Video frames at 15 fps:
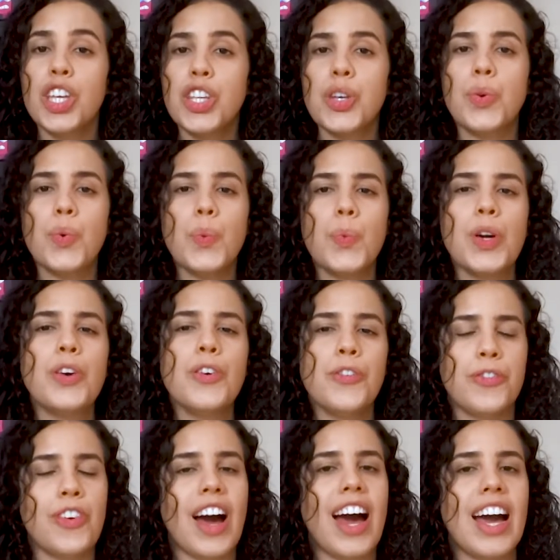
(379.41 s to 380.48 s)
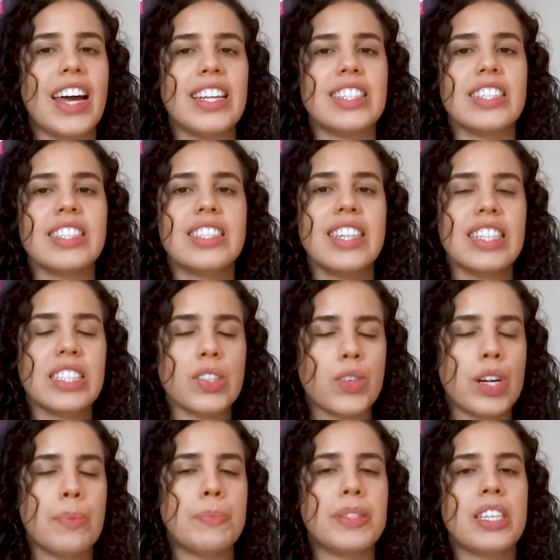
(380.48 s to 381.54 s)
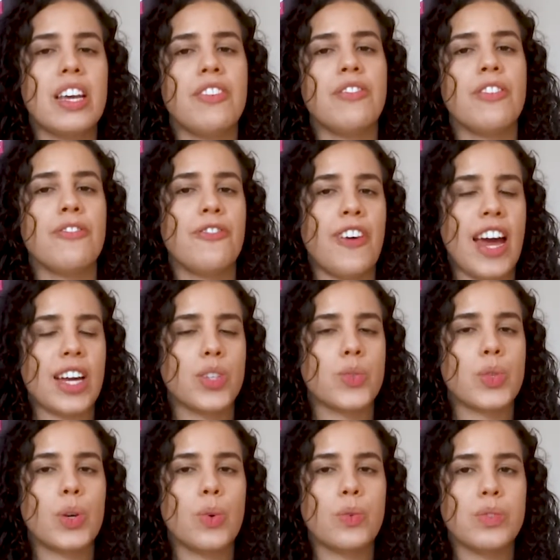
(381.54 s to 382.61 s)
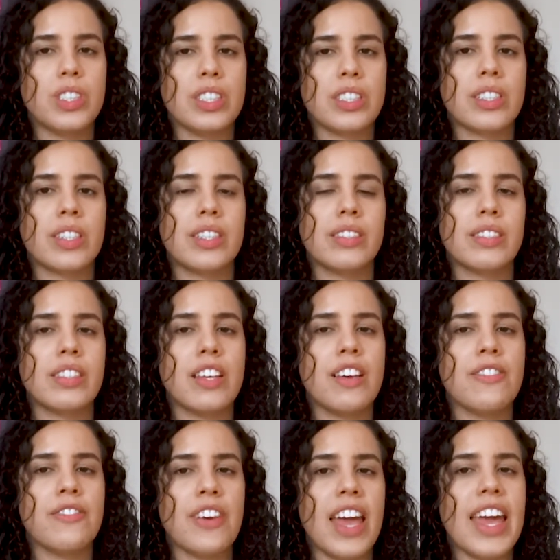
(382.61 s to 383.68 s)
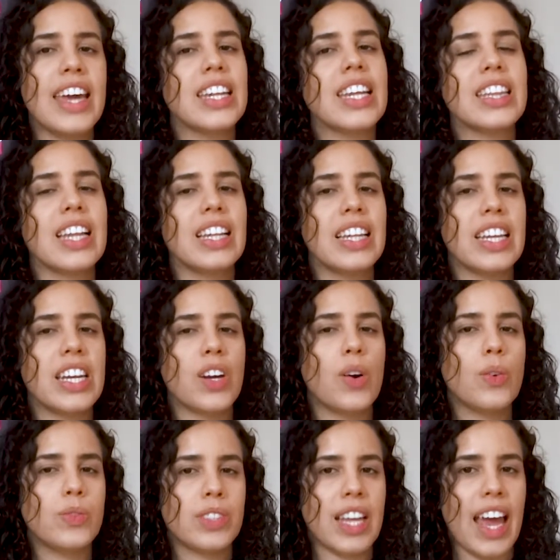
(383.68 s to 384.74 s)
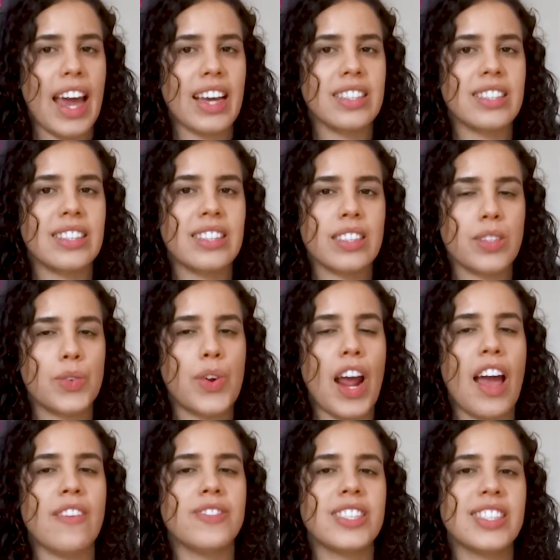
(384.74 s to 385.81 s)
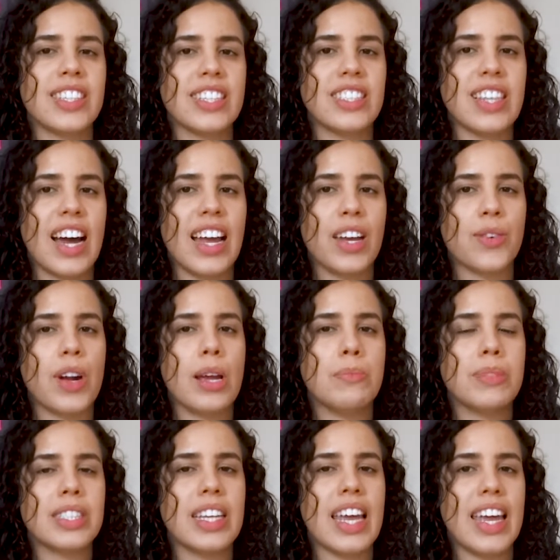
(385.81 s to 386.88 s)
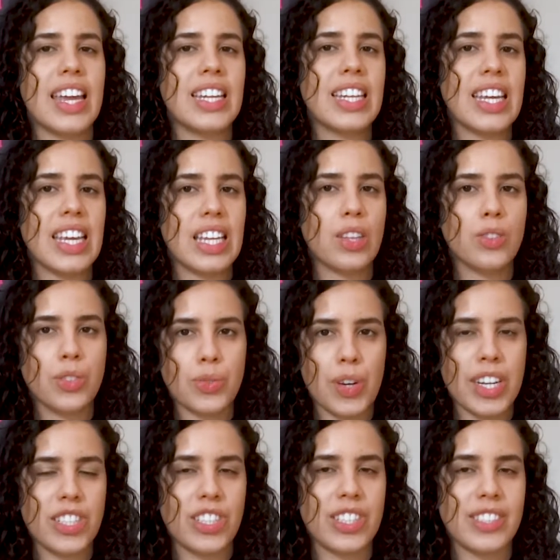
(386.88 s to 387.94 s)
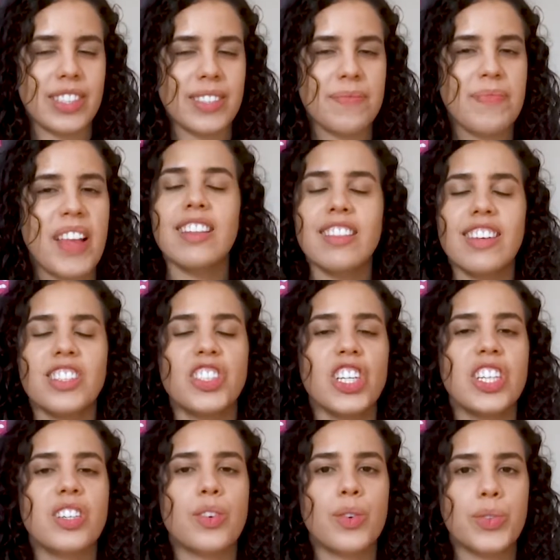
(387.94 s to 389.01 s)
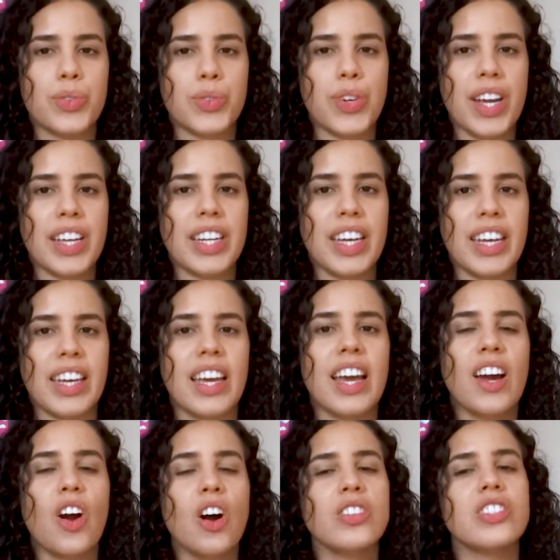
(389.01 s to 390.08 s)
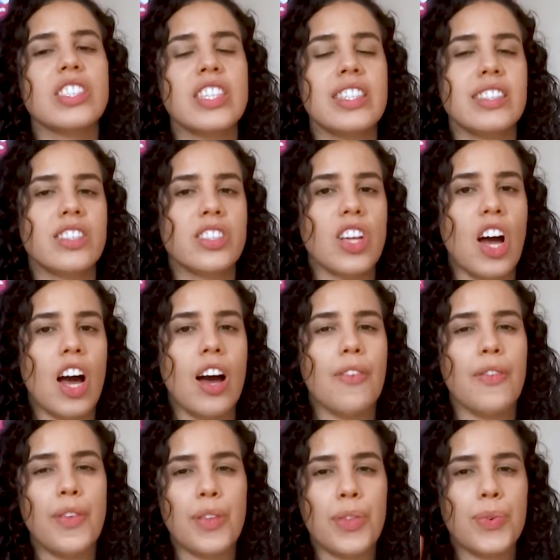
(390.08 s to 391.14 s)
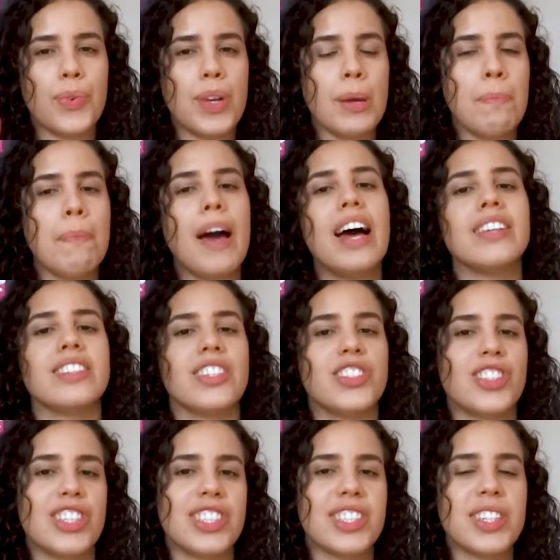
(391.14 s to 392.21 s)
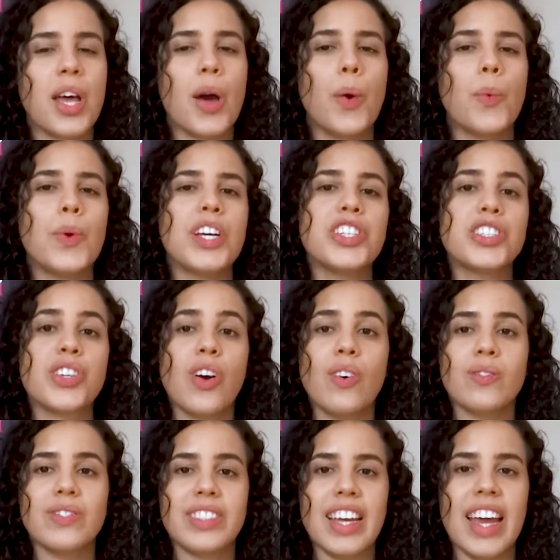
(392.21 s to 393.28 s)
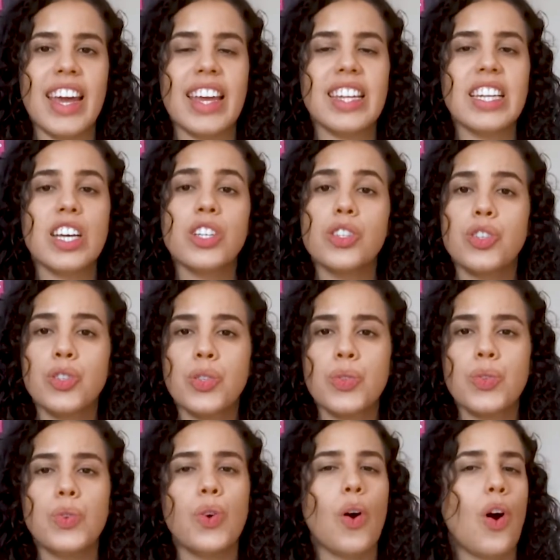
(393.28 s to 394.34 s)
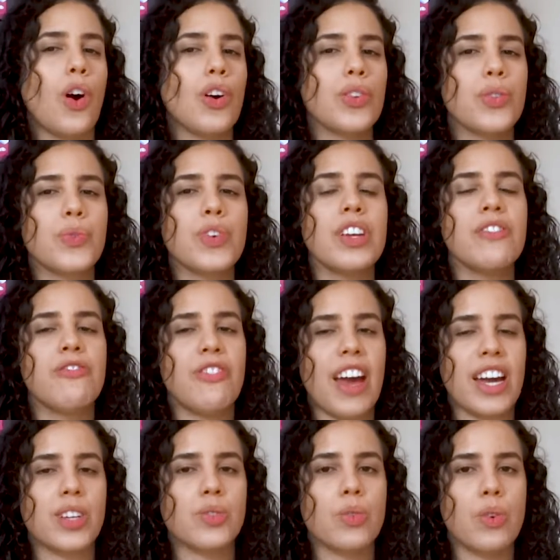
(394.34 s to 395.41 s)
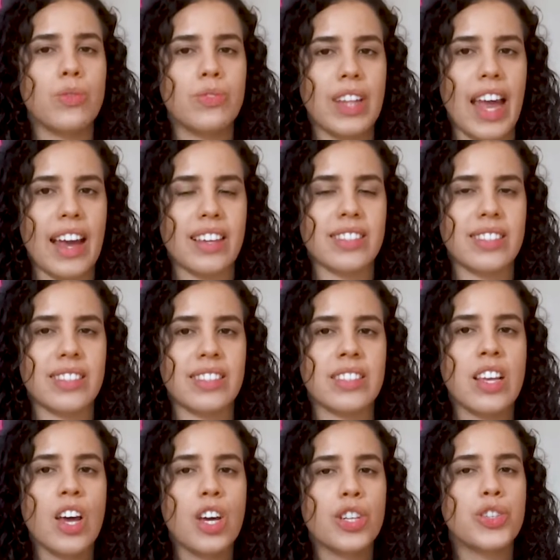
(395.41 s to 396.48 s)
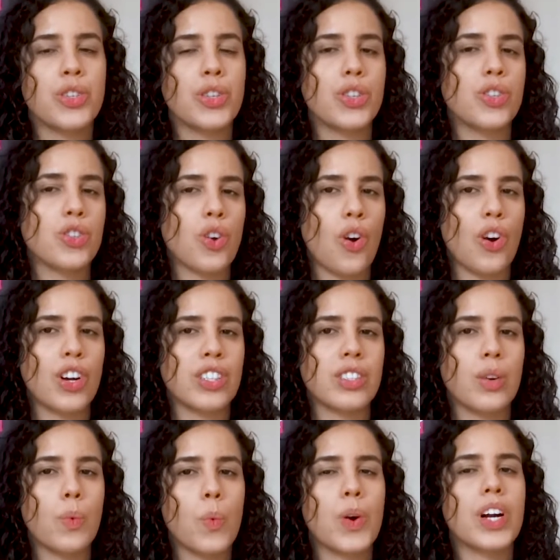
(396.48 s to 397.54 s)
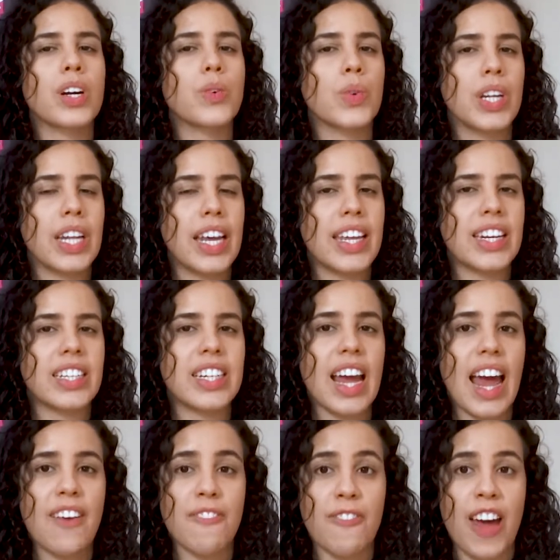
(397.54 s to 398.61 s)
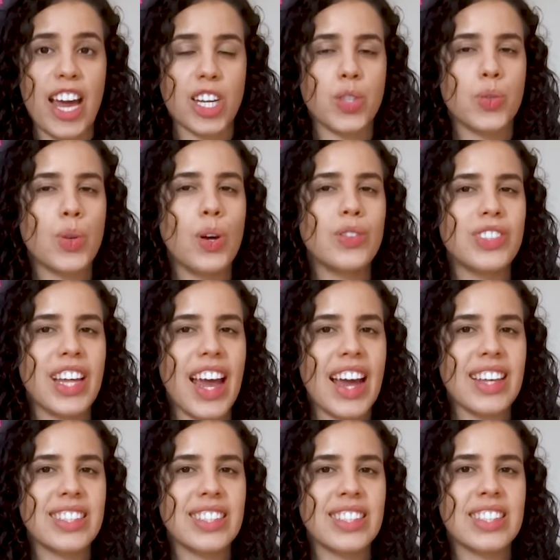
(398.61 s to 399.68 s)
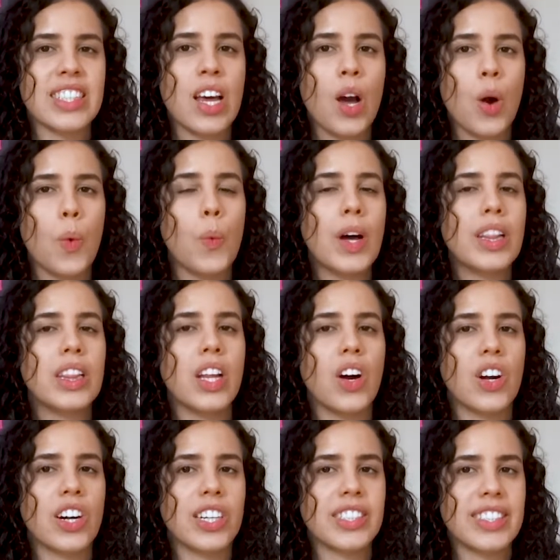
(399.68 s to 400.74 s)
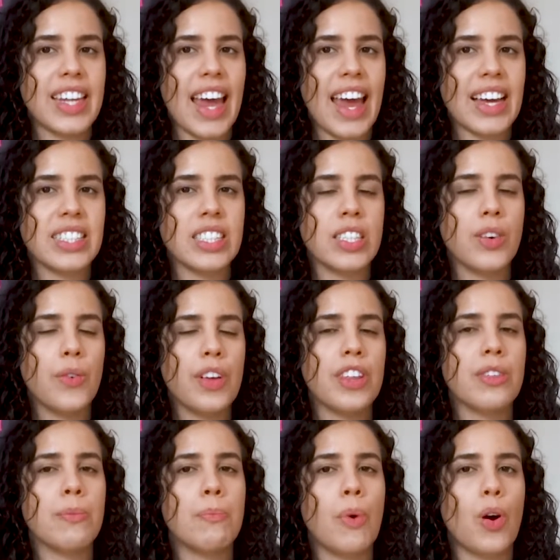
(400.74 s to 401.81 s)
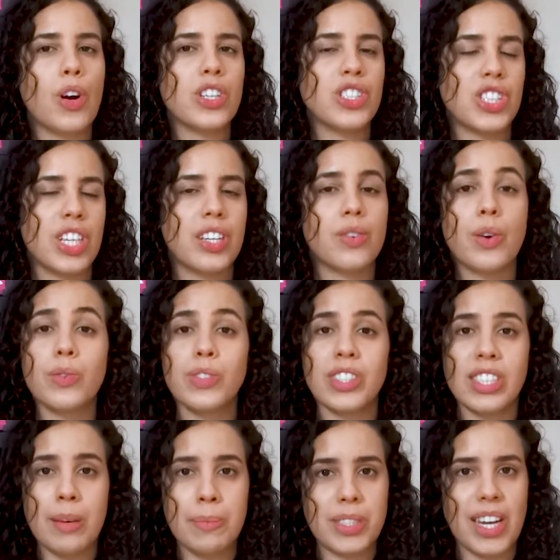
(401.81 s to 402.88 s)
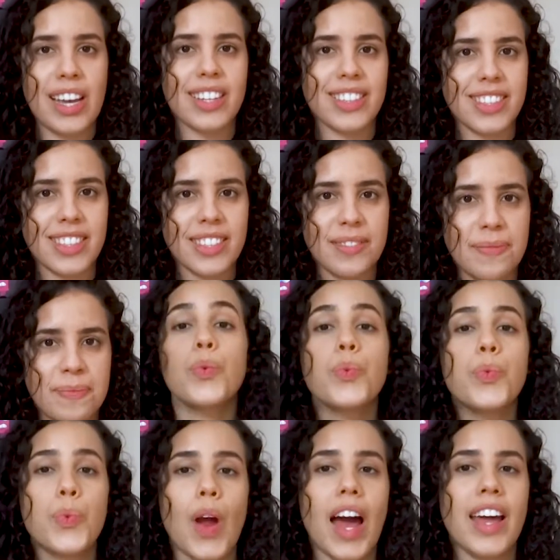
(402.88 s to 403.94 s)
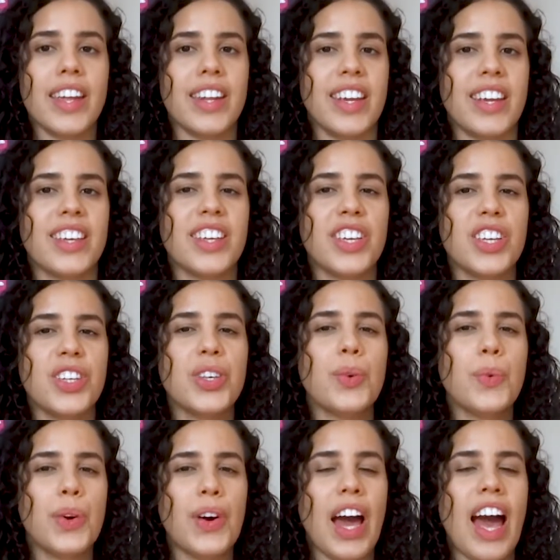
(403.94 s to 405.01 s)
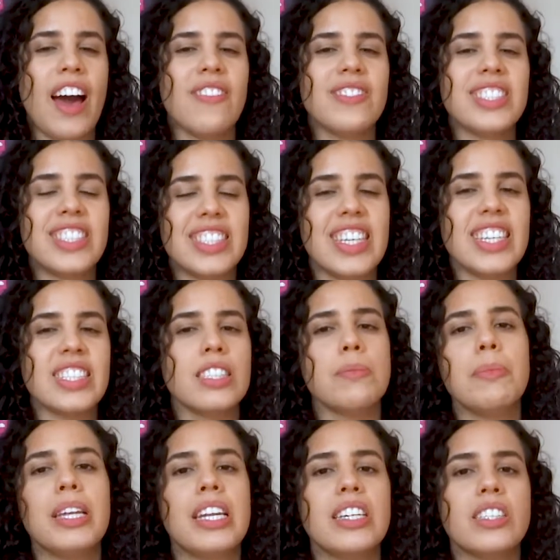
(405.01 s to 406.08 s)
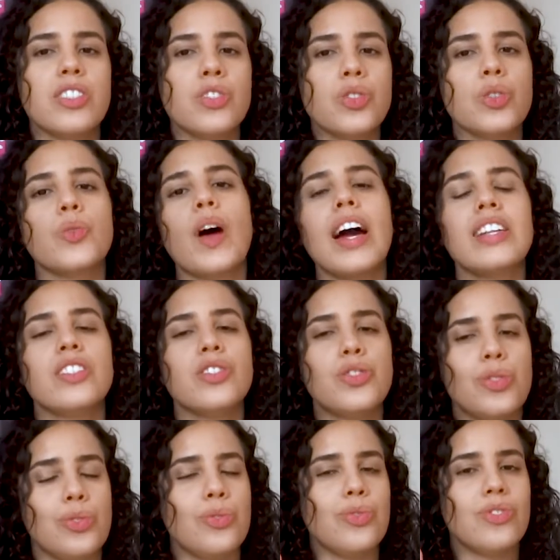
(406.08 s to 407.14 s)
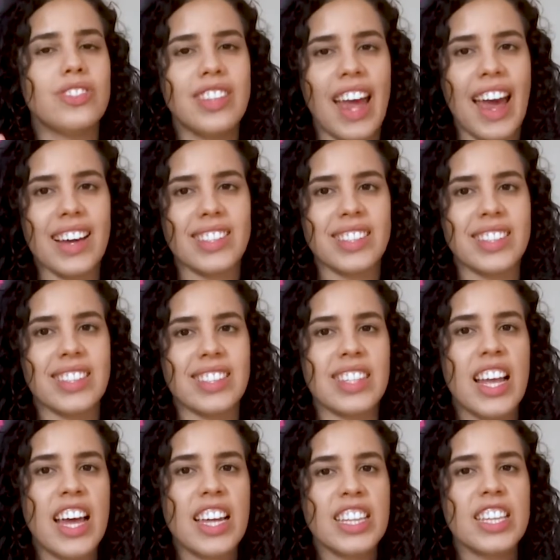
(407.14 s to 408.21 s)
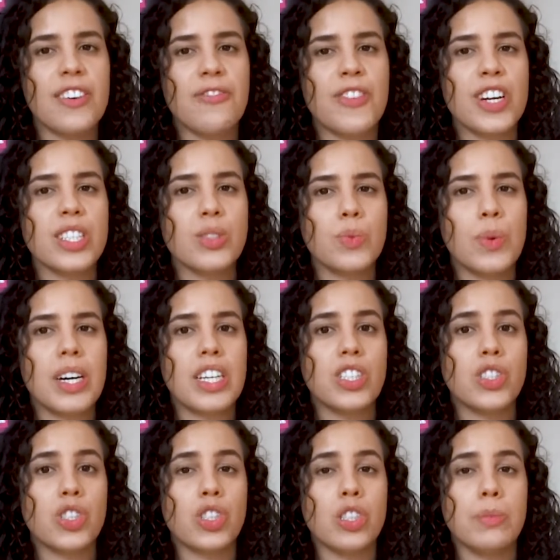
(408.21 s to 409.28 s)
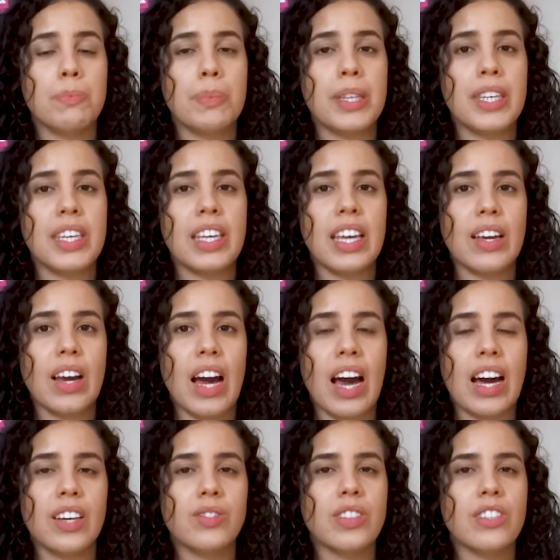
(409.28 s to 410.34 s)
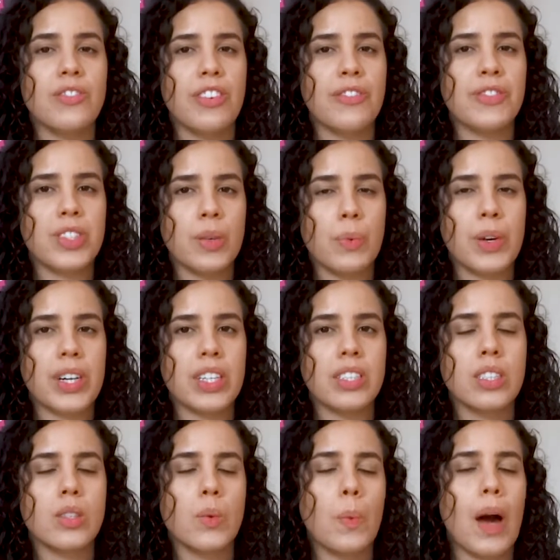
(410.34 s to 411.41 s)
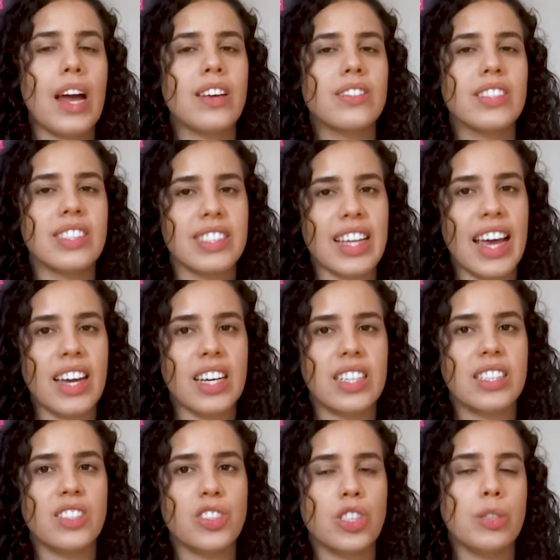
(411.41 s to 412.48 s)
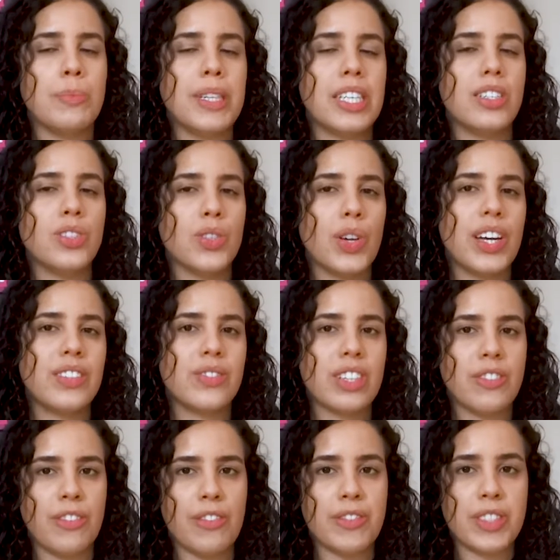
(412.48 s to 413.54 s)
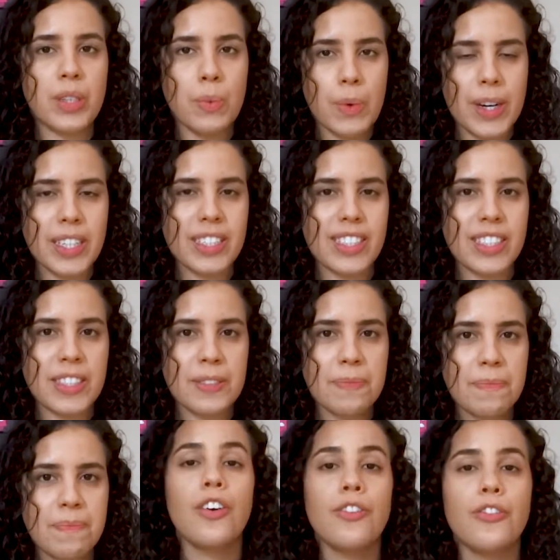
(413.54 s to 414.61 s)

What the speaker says: You will find descriptive, factual, discursive, and analytical texts, graphs, diagrams, and illustrations. The general training consists of 3 passages, which contain 2 or 3 factual texts, 2 short work-related factual texts, 1 longer text with more general subjects. Writing. You will have 60 minutes to write 2 texts. The first one should be 150 words, while the second should be 250 words.